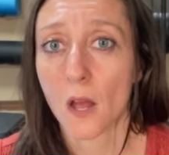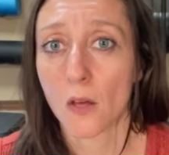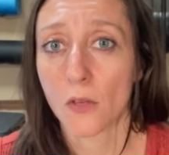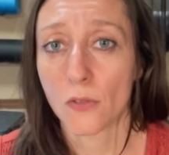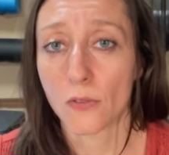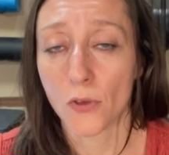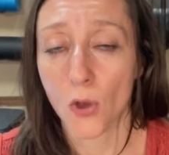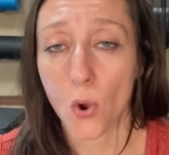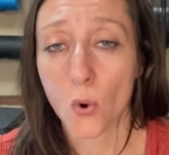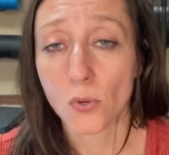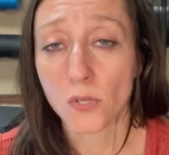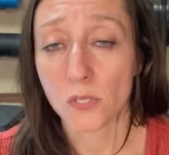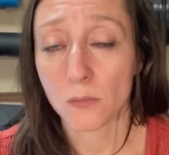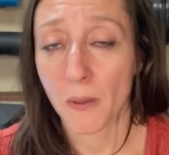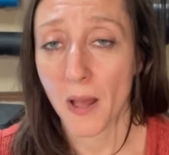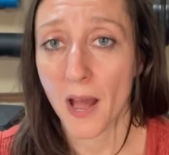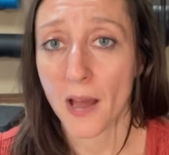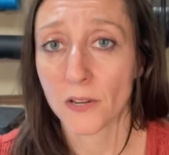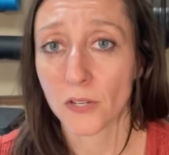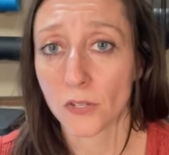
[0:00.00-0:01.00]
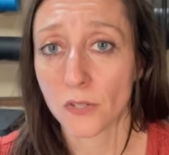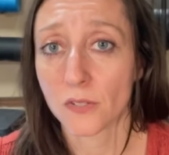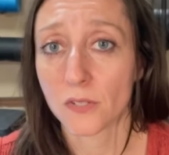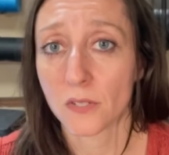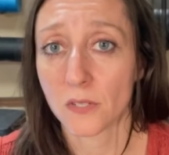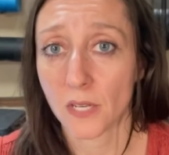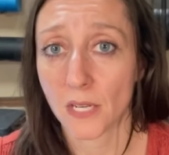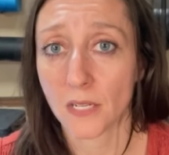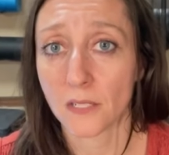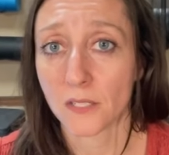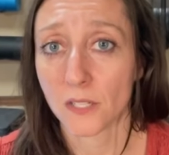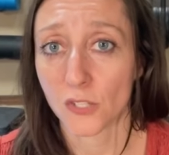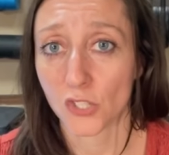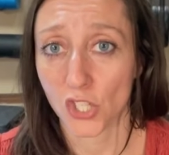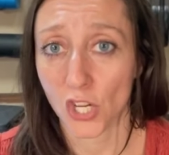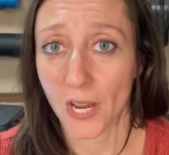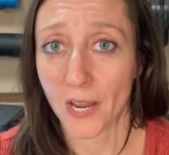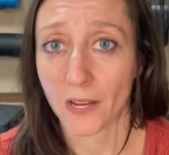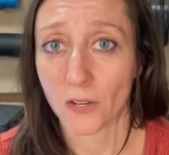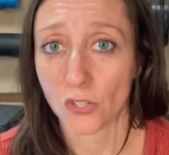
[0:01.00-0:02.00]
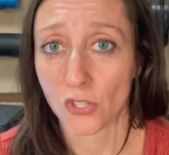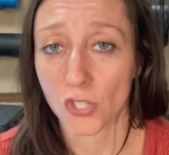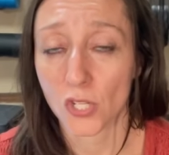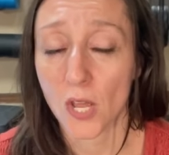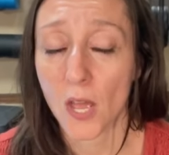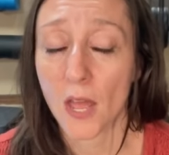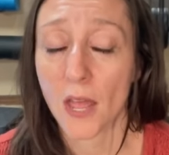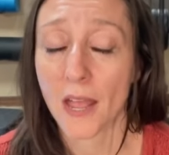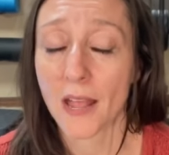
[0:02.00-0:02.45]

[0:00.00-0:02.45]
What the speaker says: those patterns need to change.